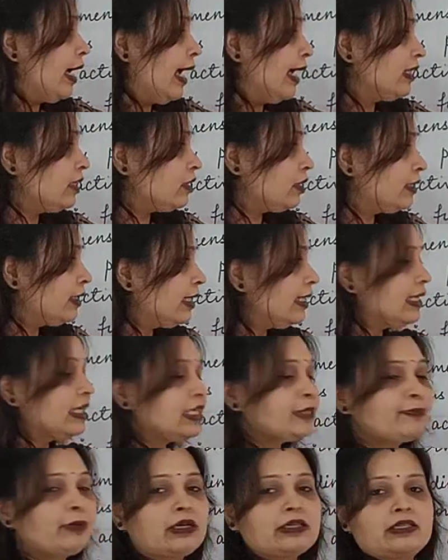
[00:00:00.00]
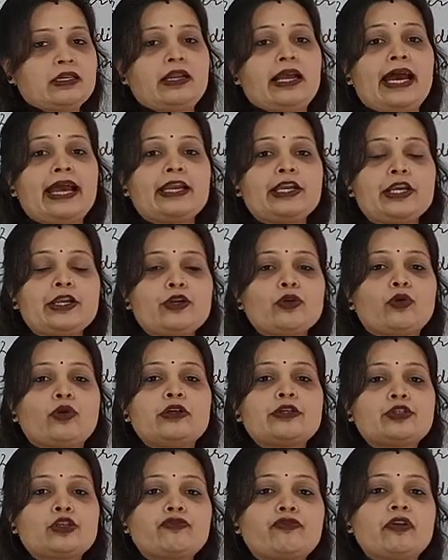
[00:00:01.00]
And the third is personal. I need to
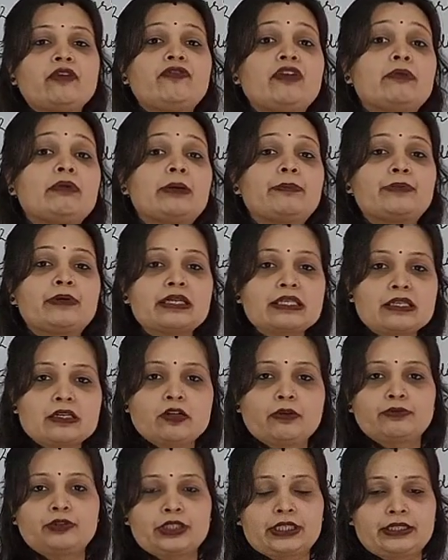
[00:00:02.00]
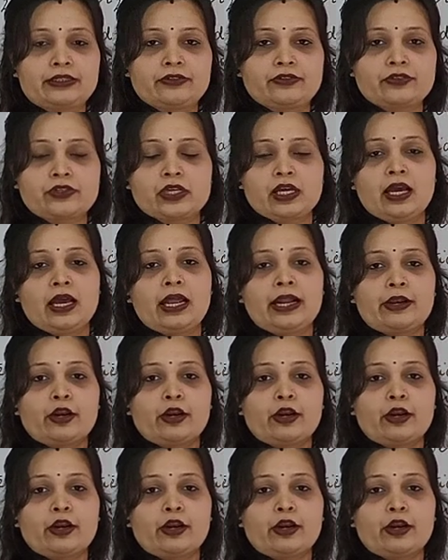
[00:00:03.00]
also fulfill my personal objectives.